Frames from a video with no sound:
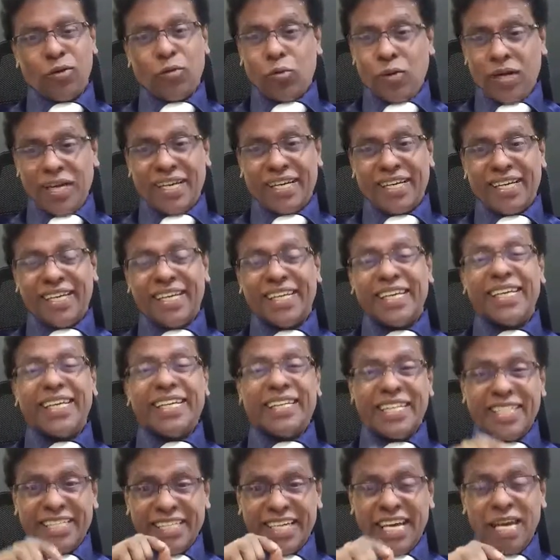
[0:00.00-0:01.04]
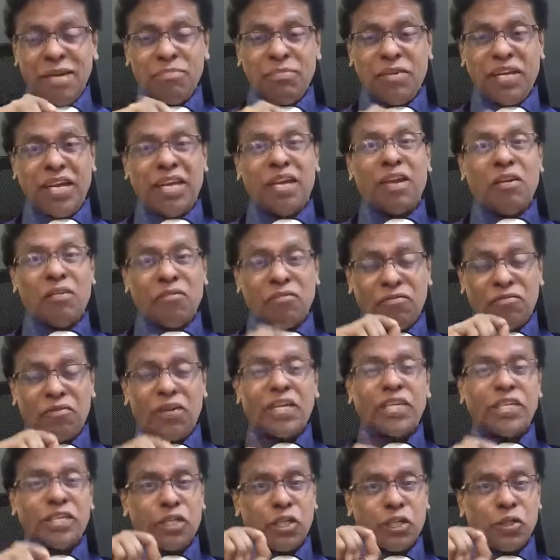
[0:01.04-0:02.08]
Well, the same day,
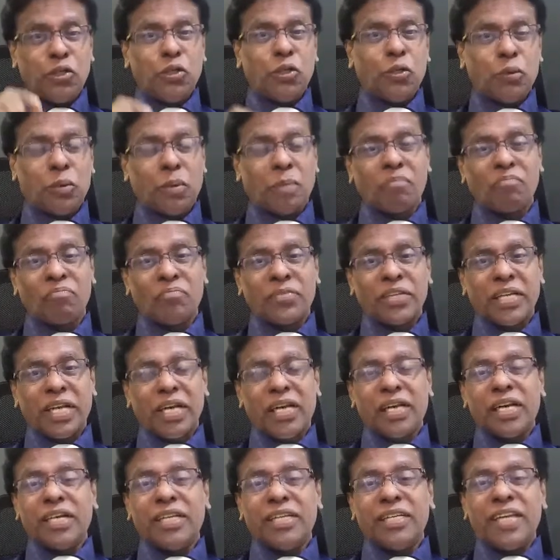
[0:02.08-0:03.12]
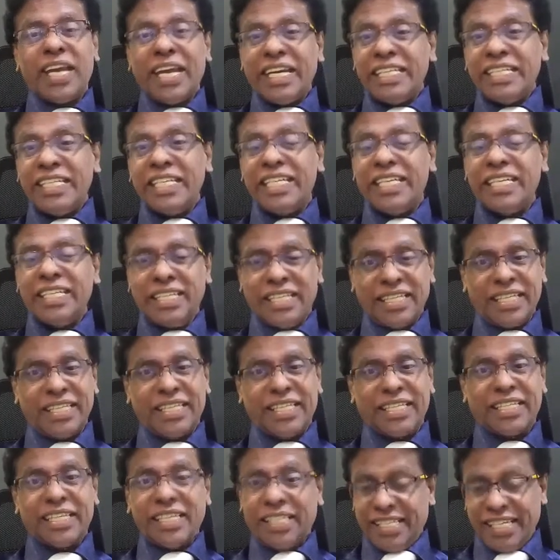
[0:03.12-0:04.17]
1st June
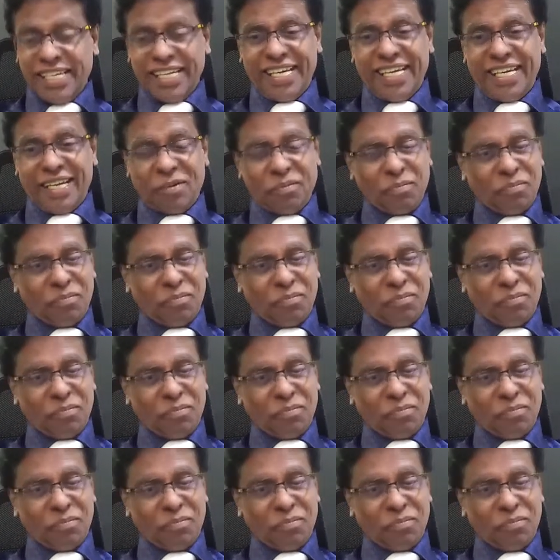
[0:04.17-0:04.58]
1930,